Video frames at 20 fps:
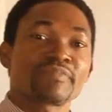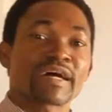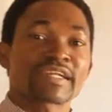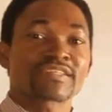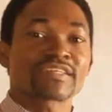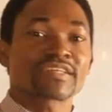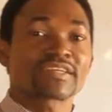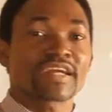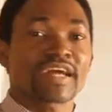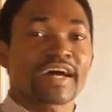
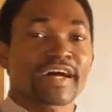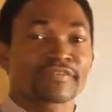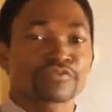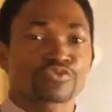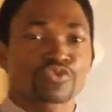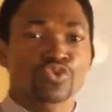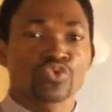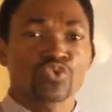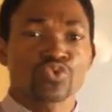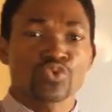
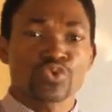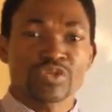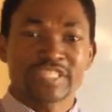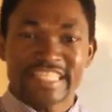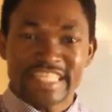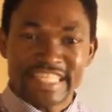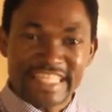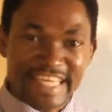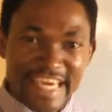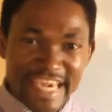material to
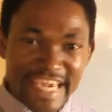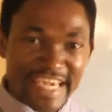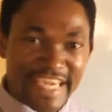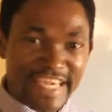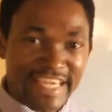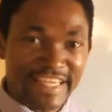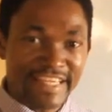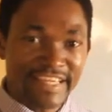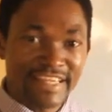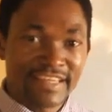
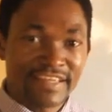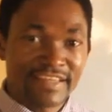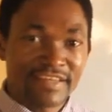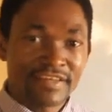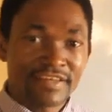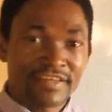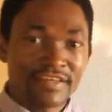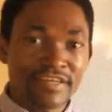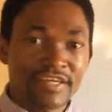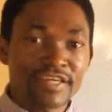decay
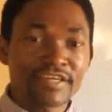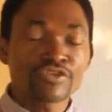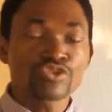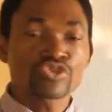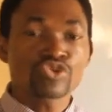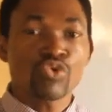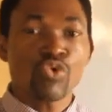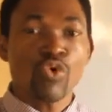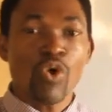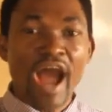
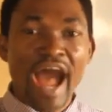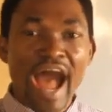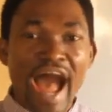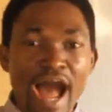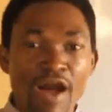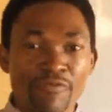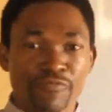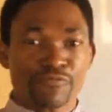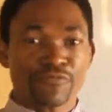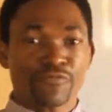into
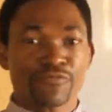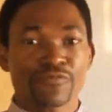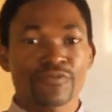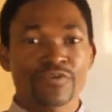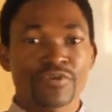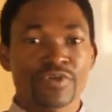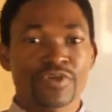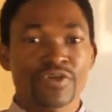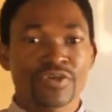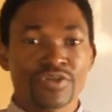half
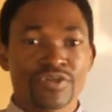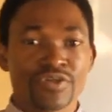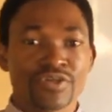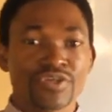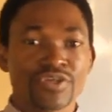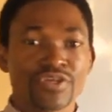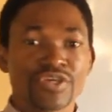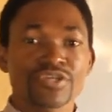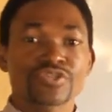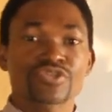
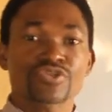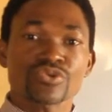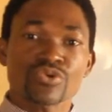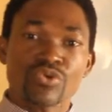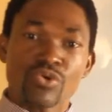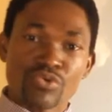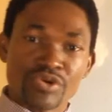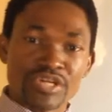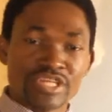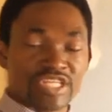its
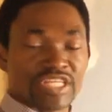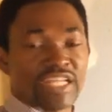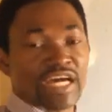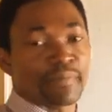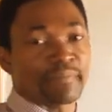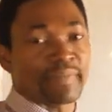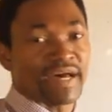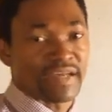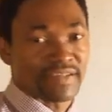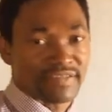
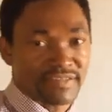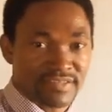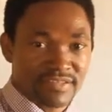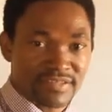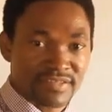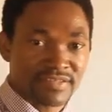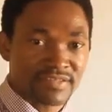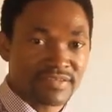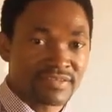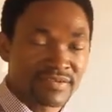original
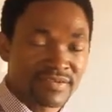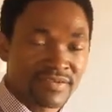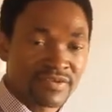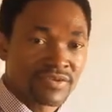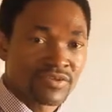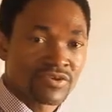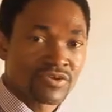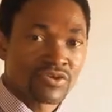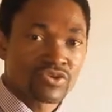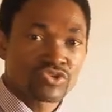mass.
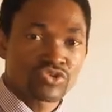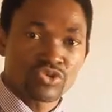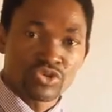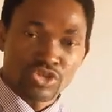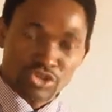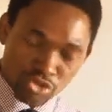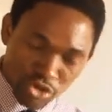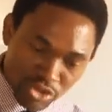So the